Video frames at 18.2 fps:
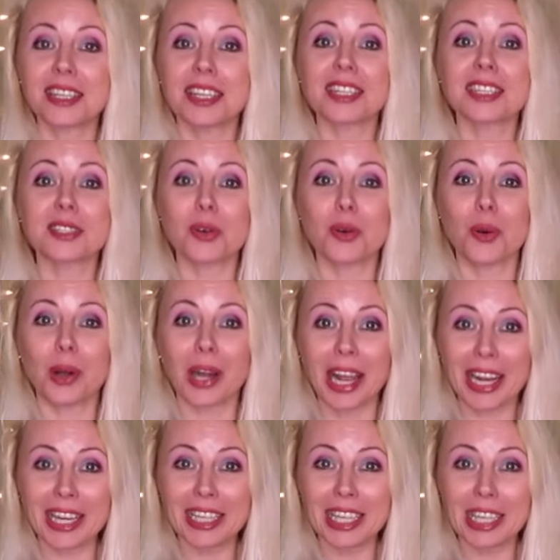is
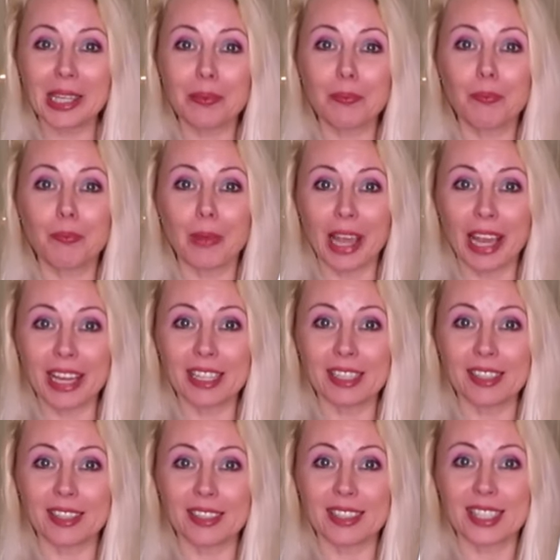already
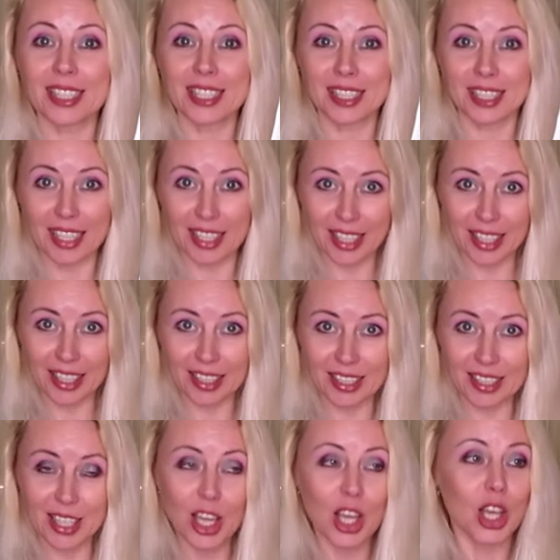made stickers